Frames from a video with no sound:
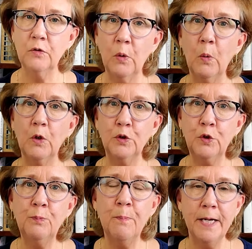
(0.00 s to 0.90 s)
So
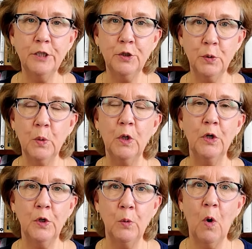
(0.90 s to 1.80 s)
make sure
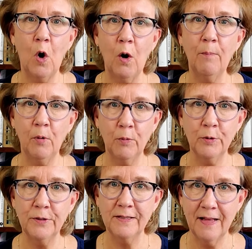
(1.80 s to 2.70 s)
you are
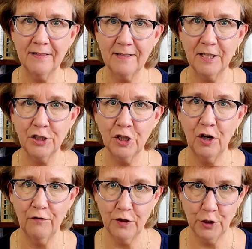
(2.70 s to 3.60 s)
perusing that section
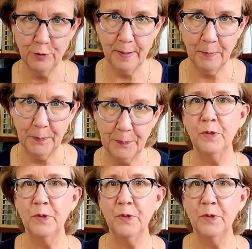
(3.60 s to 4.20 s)
of the newspaper.